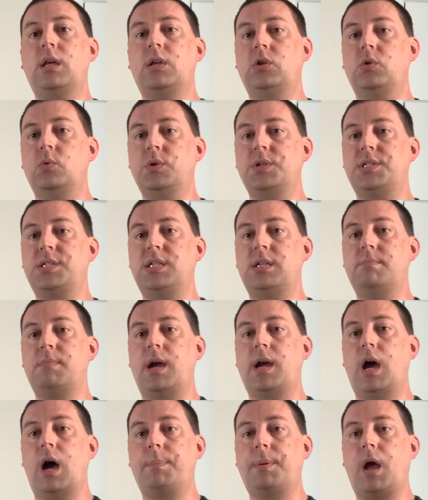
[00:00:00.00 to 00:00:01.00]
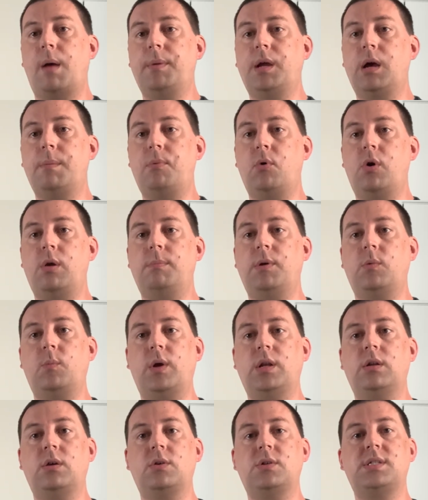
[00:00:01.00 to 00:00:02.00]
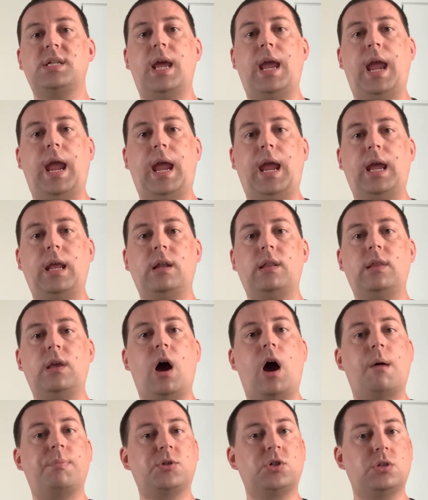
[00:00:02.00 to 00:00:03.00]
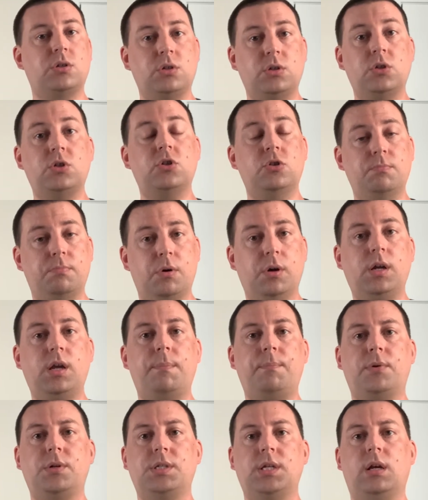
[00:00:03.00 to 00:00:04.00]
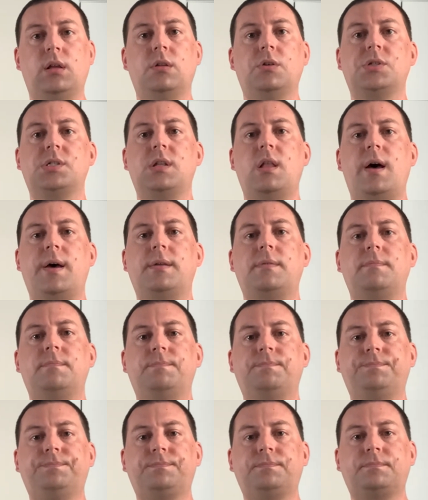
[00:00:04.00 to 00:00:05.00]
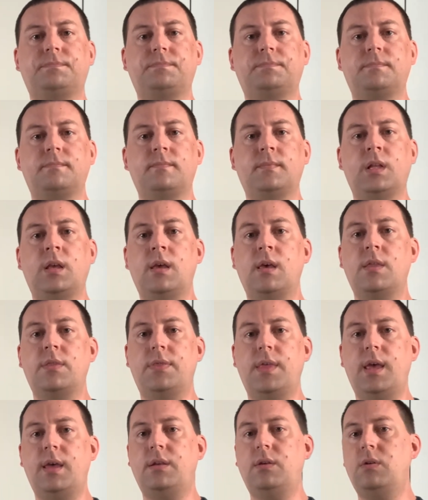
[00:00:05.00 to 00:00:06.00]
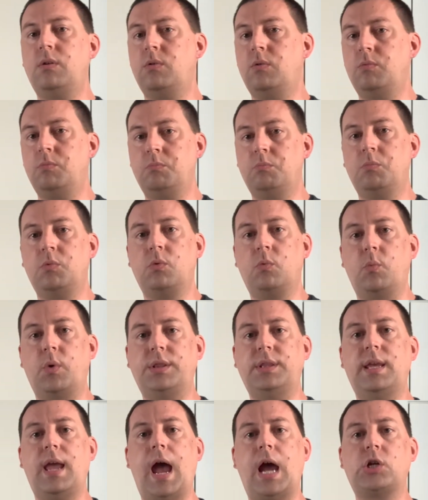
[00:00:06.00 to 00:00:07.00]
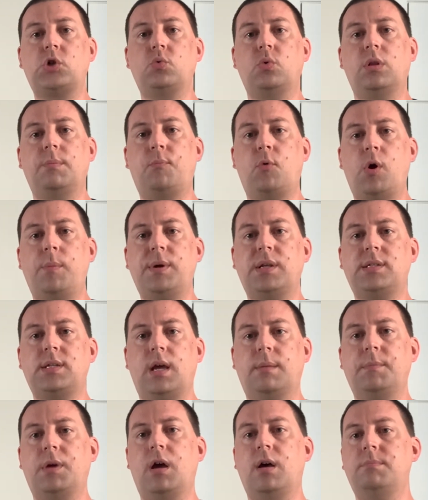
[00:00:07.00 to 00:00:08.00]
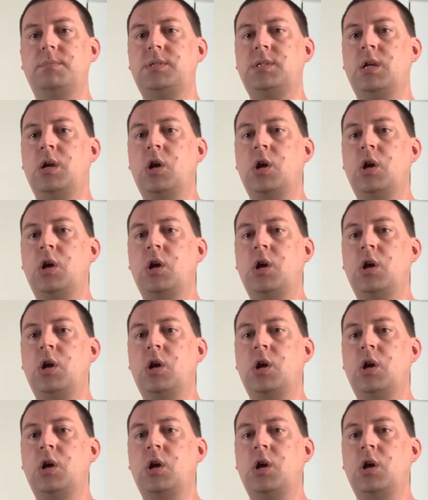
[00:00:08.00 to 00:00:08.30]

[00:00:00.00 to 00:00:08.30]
You will see my upcoming appointment windows and the option to book a particular slot. Then, when the actual appointment time comes,